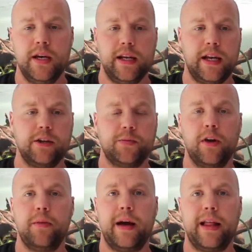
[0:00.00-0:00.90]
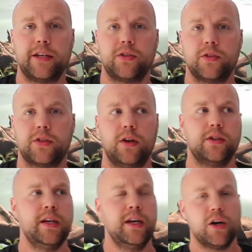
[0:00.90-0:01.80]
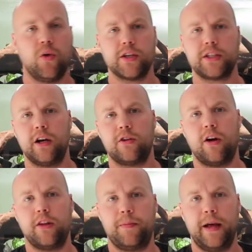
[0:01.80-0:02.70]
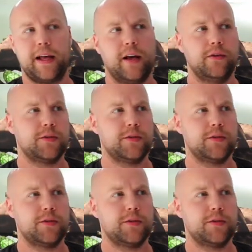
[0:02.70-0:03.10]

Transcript: Now he's probably about that sort of size. Quite slow growing the plecos,